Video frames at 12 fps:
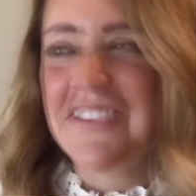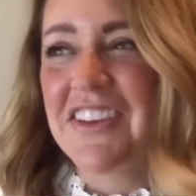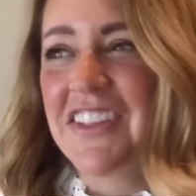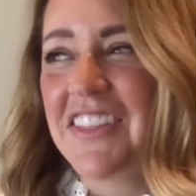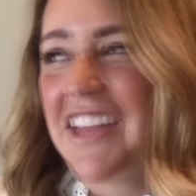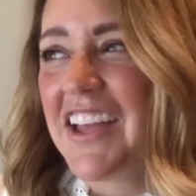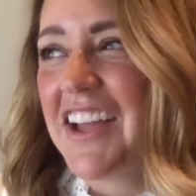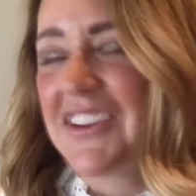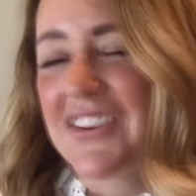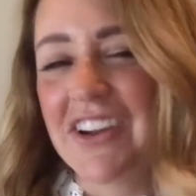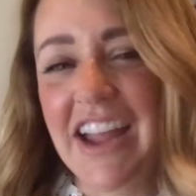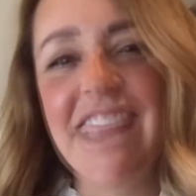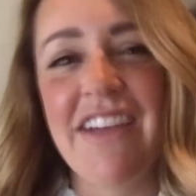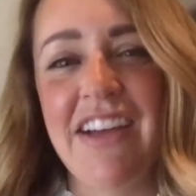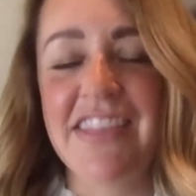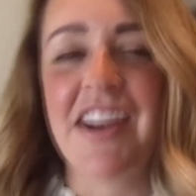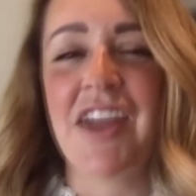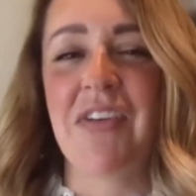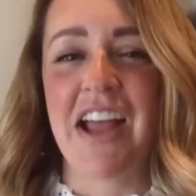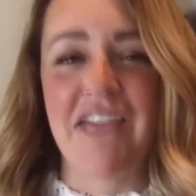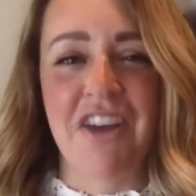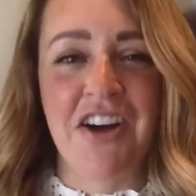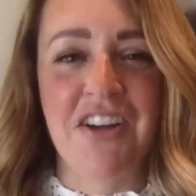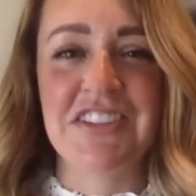even feel that creative. I thought I
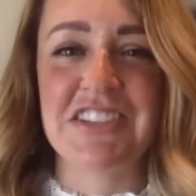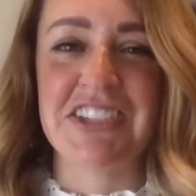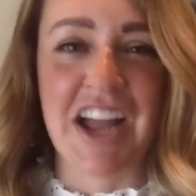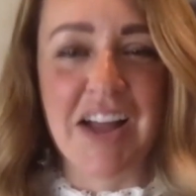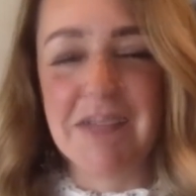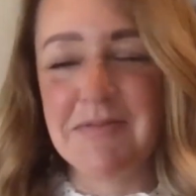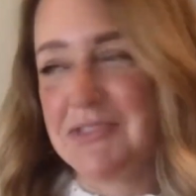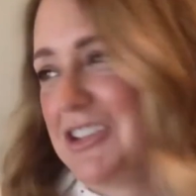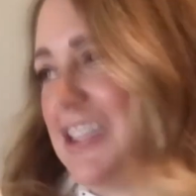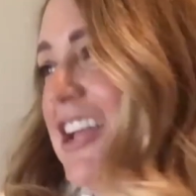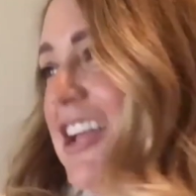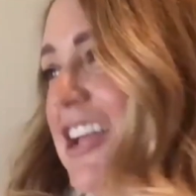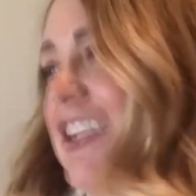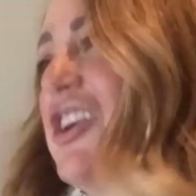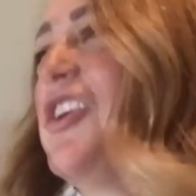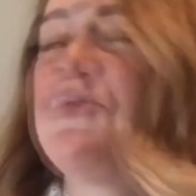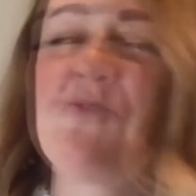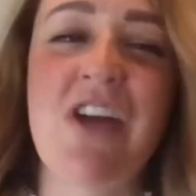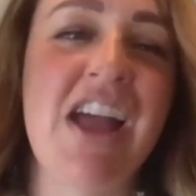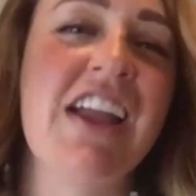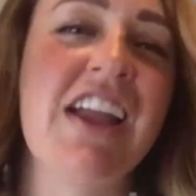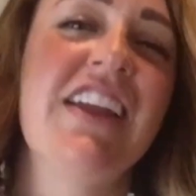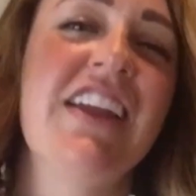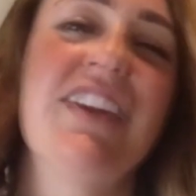would have all this time to like
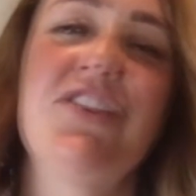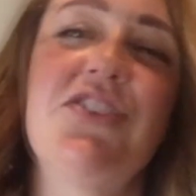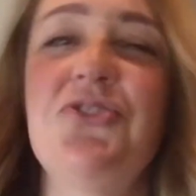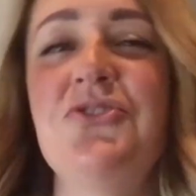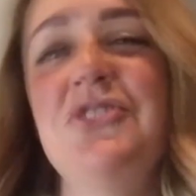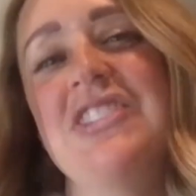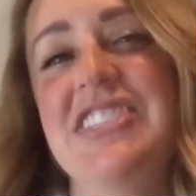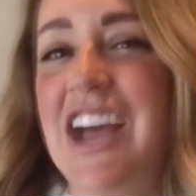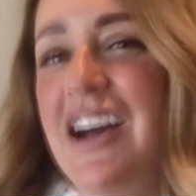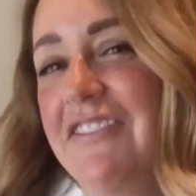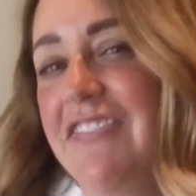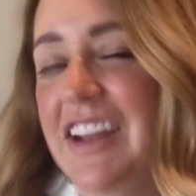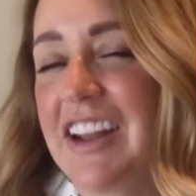write cool stuff